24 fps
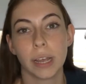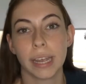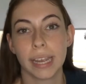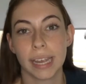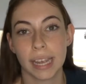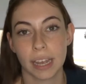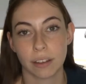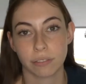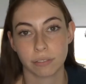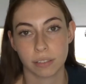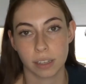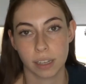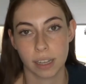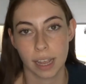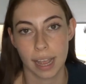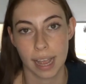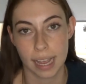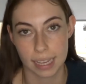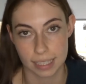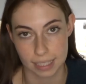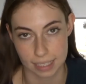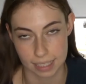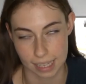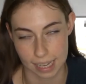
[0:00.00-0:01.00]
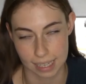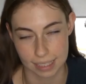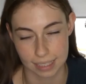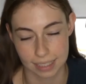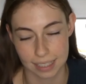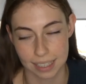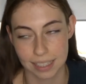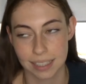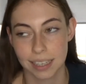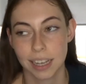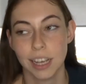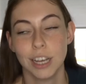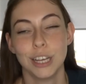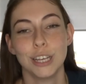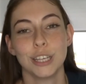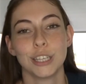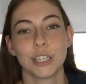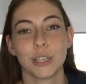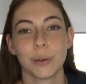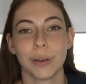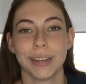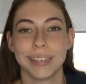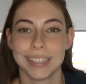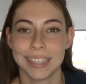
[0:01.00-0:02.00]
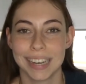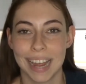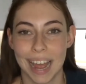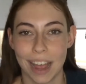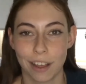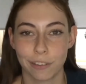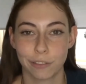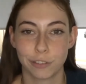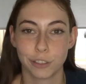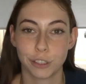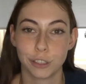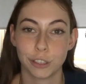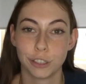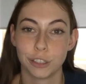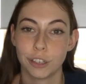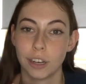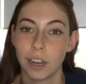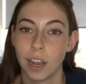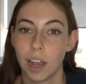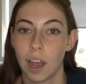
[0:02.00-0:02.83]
EF-S lenses. So I did have to